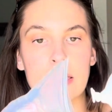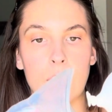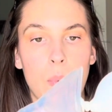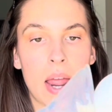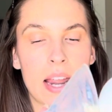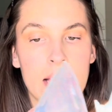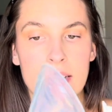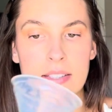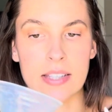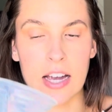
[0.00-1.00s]
the way
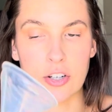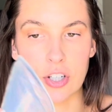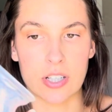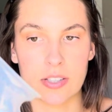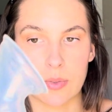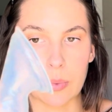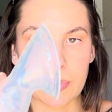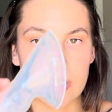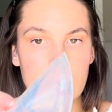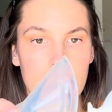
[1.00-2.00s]
it suctions,
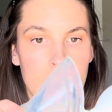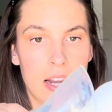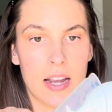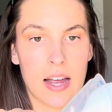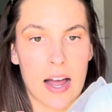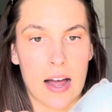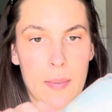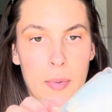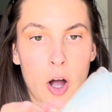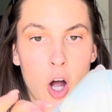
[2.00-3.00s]

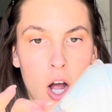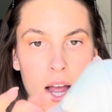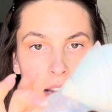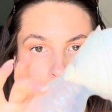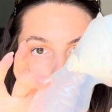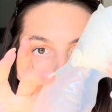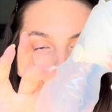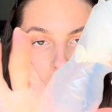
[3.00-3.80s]
on was